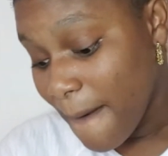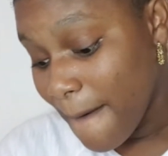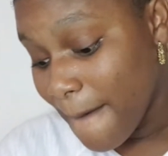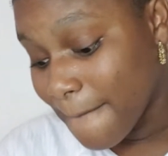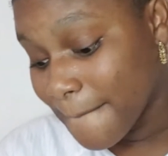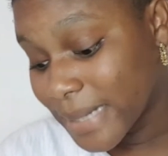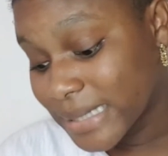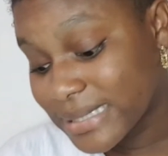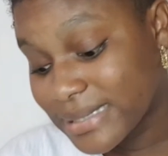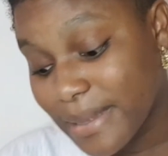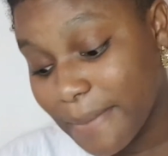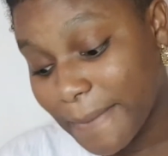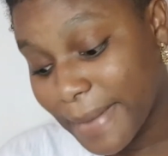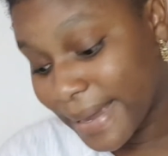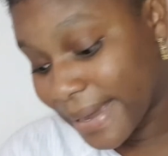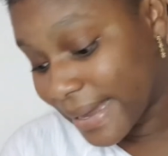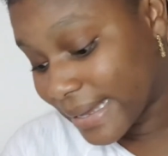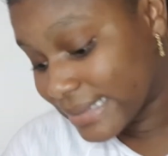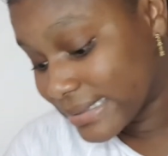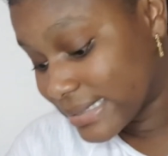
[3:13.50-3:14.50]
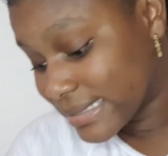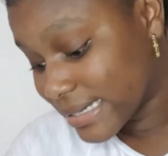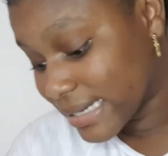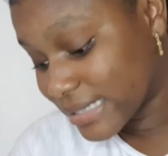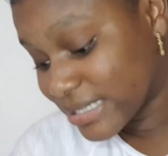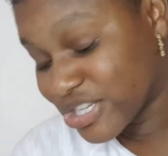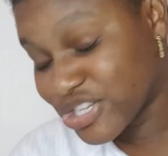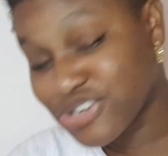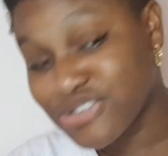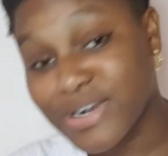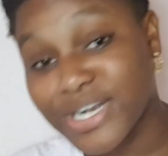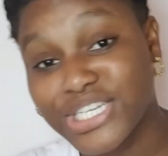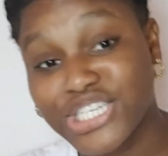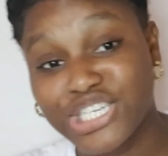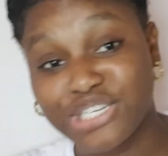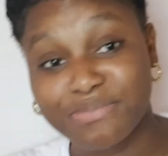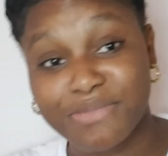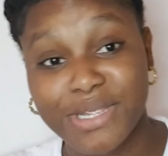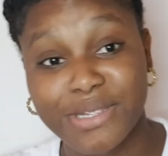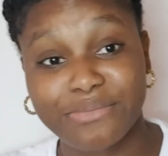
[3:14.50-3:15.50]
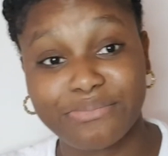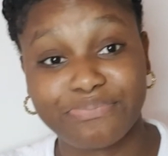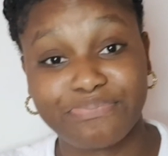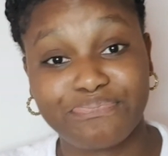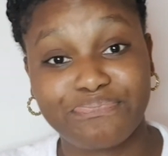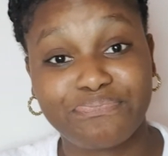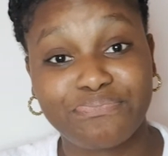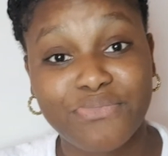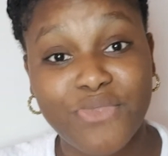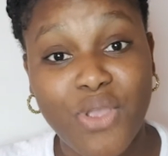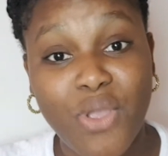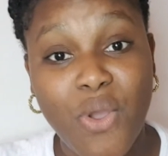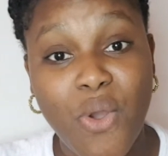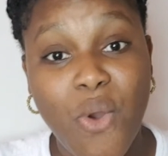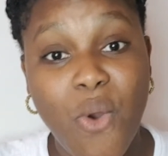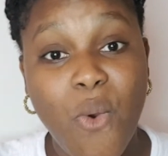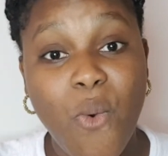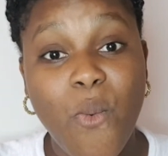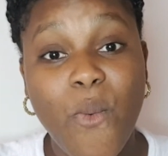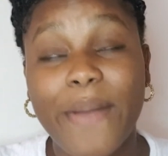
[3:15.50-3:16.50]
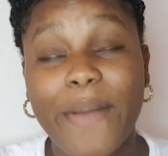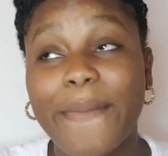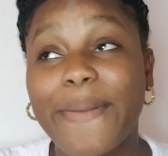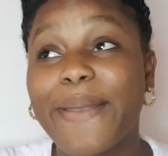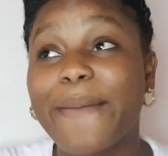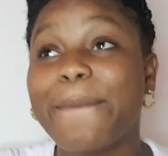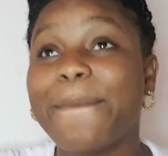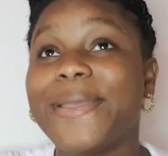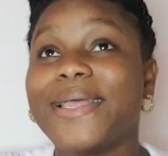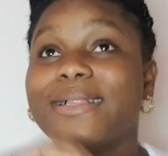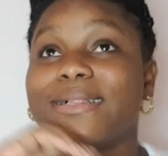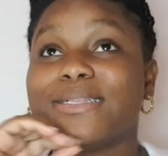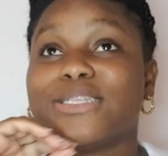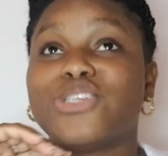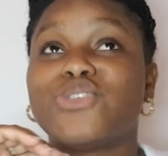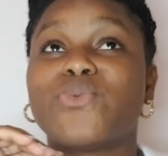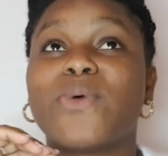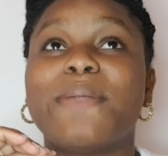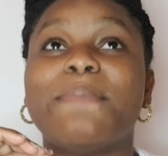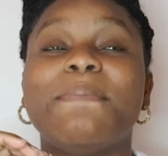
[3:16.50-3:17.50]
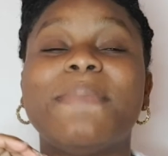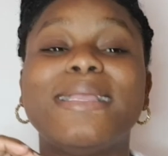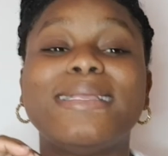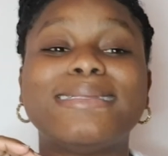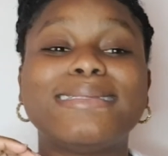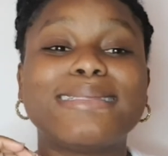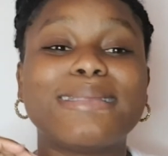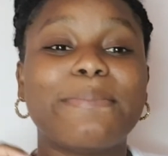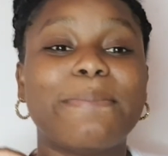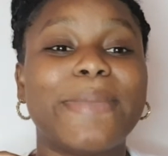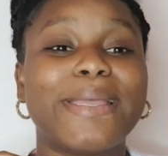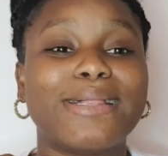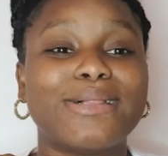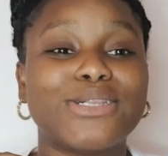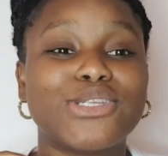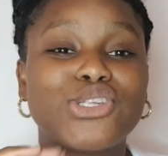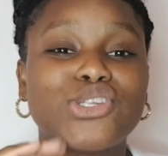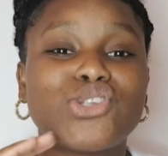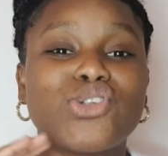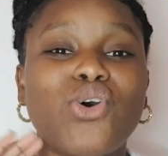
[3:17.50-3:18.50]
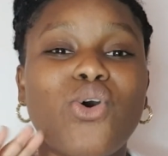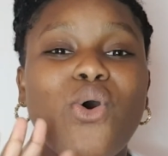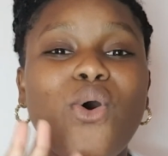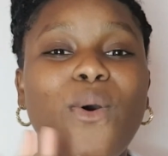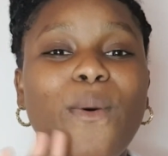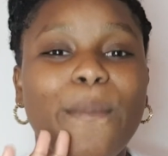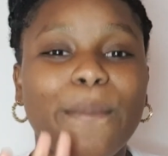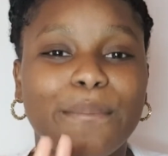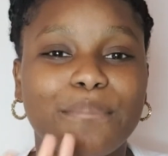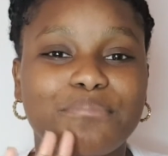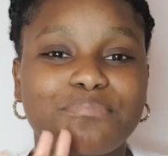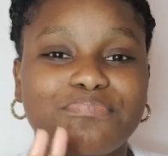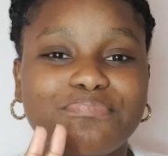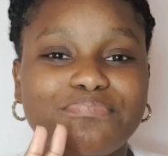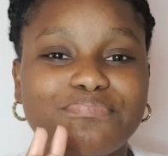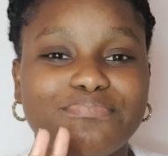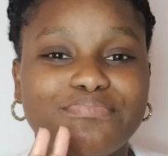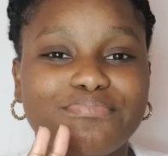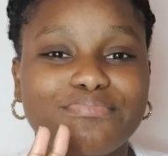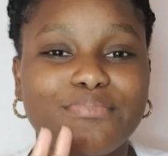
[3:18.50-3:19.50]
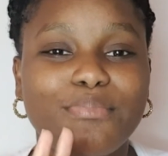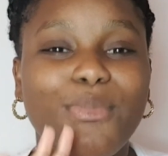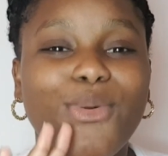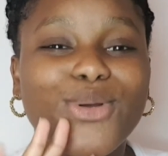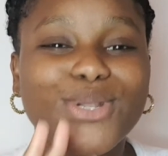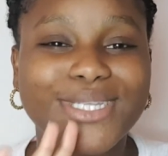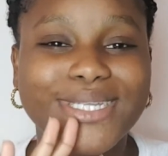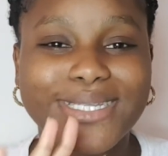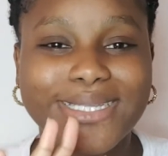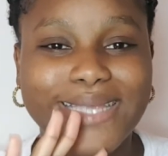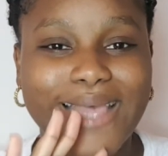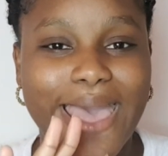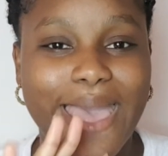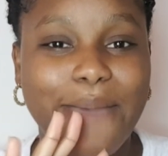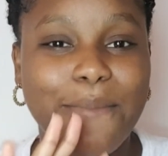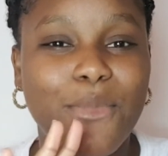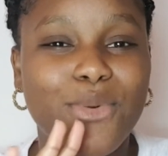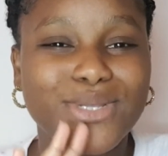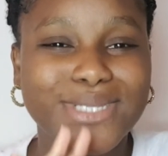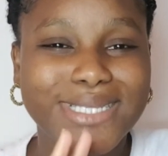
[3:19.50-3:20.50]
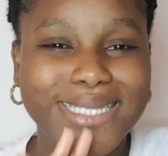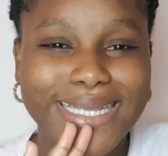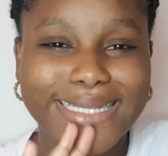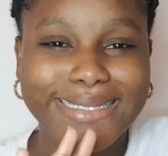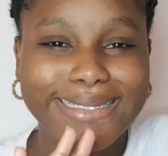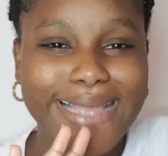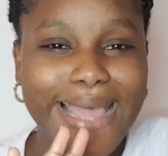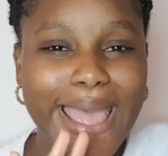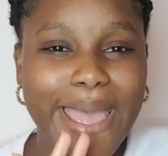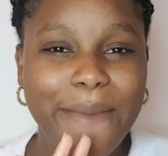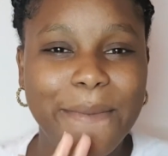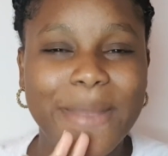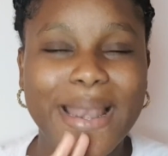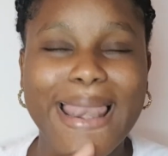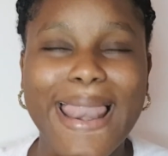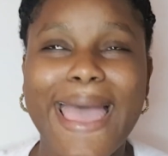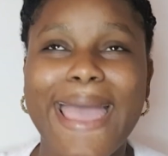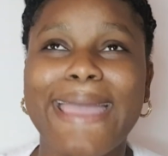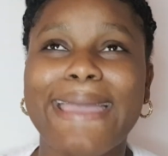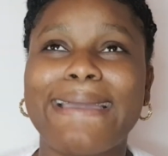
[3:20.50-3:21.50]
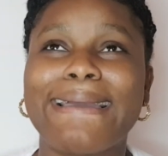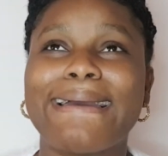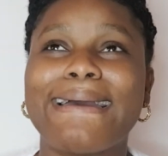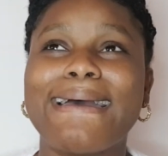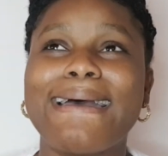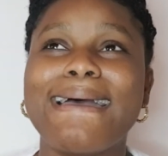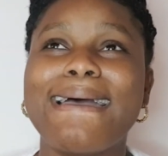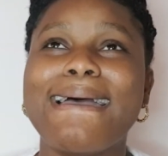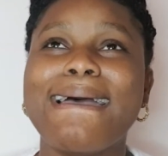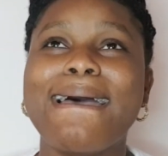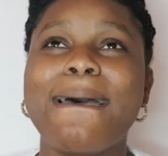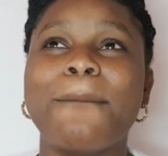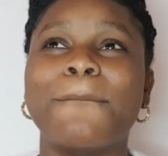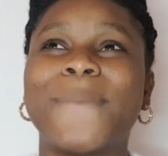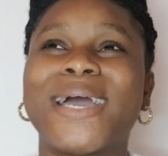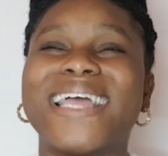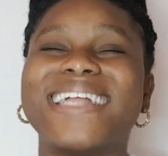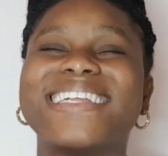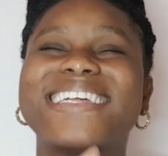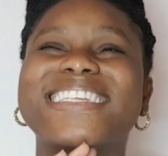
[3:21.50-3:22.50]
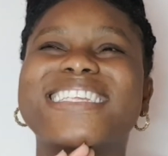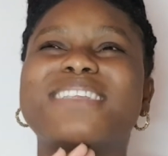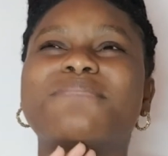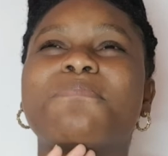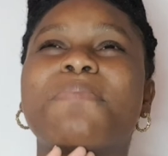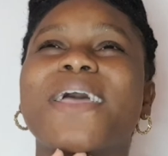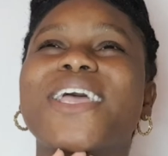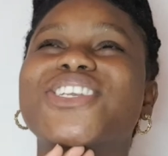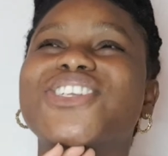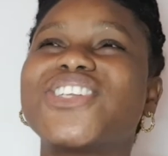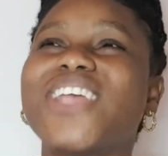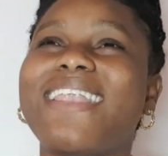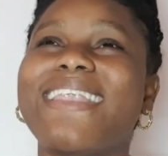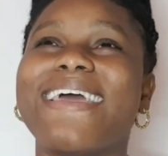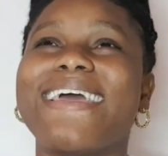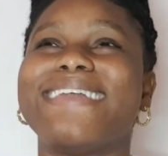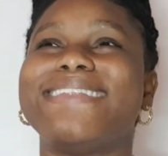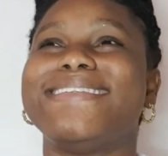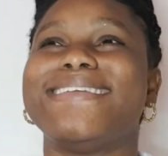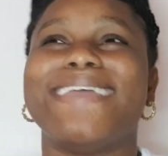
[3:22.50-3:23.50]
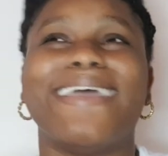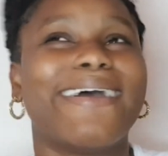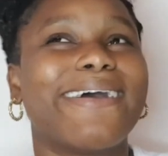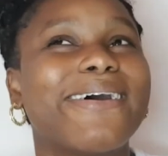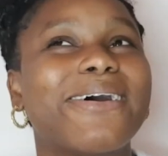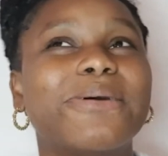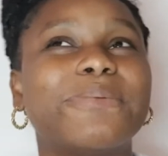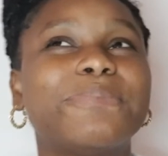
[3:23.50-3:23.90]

my head starts scratch me. When the bills come month in time, like, I get a special headache